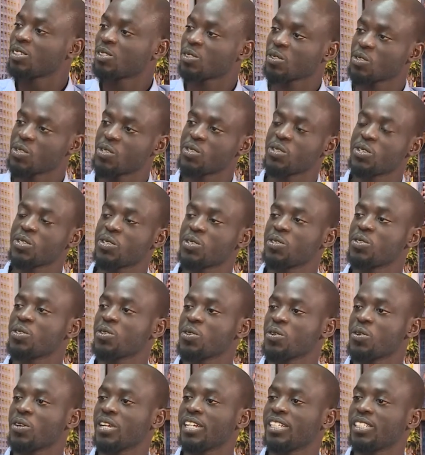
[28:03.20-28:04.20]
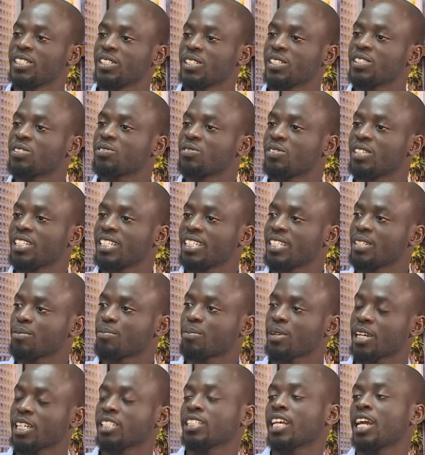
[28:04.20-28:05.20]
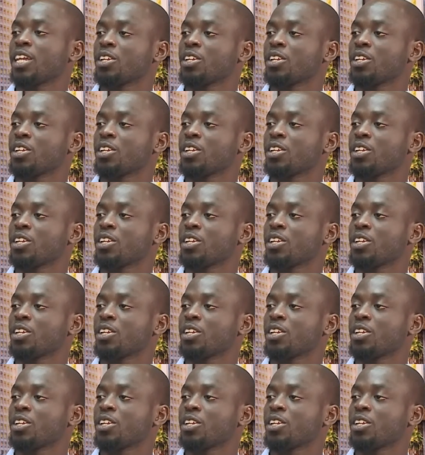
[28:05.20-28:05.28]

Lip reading: So, you know, it just really depends.